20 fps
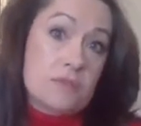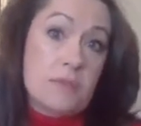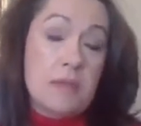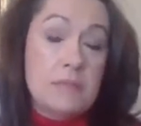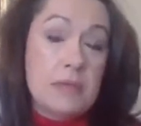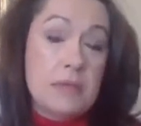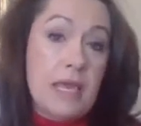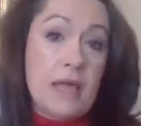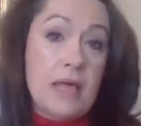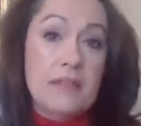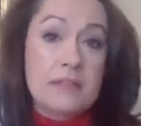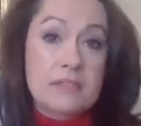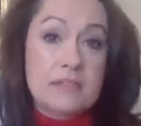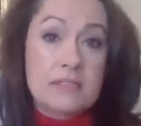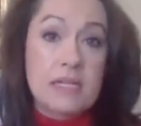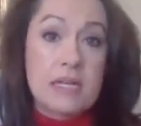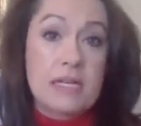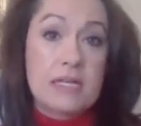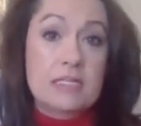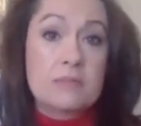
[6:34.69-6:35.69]
Maybe
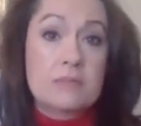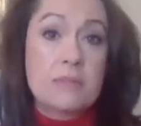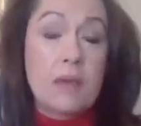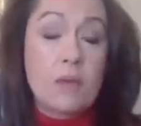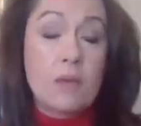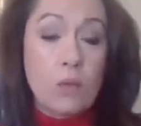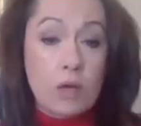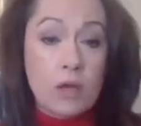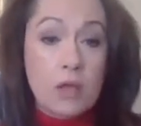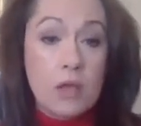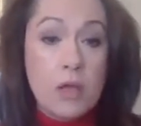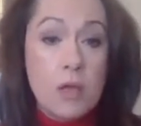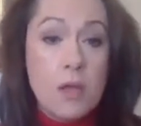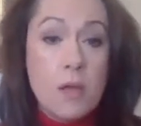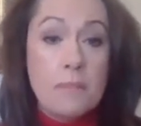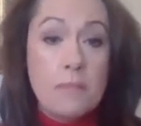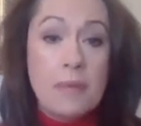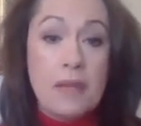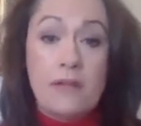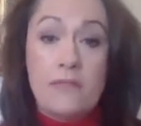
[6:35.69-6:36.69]
calisthenics might work
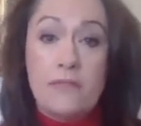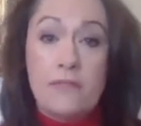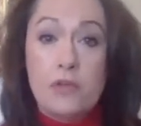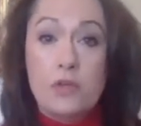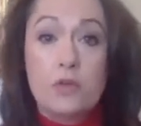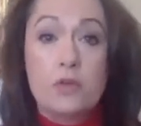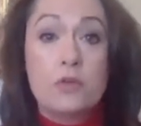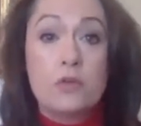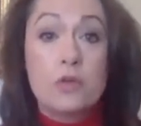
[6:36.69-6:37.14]
better for you.